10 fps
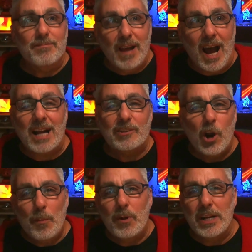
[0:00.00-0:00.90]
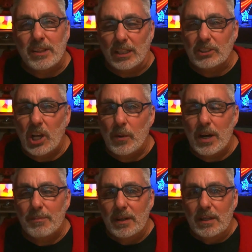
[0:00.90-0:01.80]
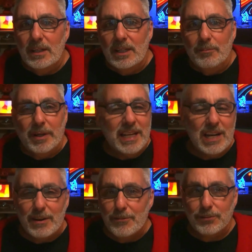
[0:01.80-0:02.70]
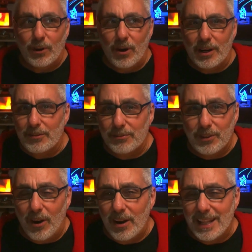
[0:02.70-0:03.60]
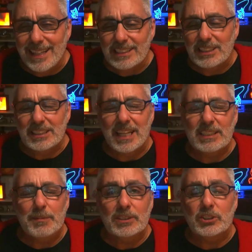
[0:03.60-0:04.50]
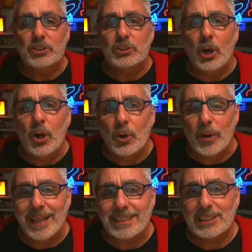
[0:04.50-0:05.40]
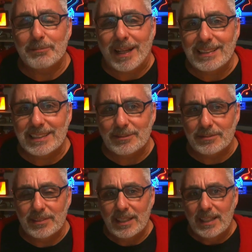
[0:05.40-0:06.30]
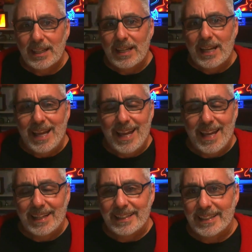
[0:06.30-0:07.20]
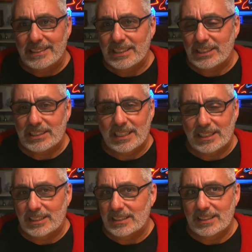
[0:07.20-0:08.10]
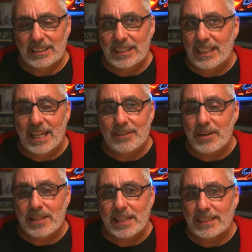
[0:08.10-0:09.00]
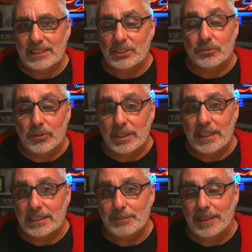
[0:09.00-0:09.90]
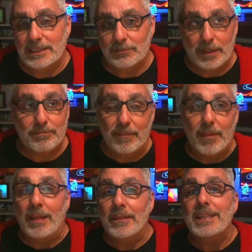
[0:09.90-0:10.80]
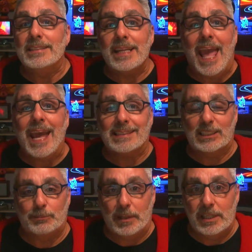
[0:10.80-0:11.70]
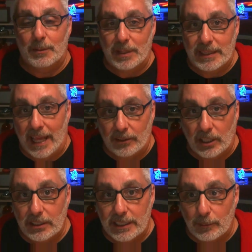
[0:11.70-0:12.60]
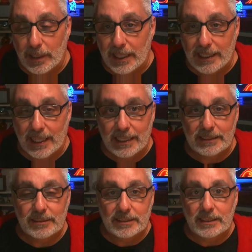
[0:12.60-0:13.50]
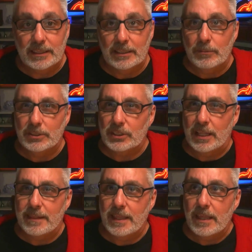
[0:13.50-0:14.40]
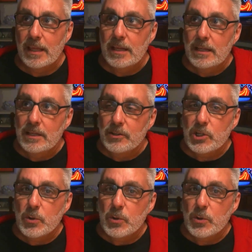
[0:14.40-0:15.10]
October, it does go up. But here in Florida has been so expensive. And it's just like, everything is just really expensive. But at least the gas has been coming down a little bit. I think 2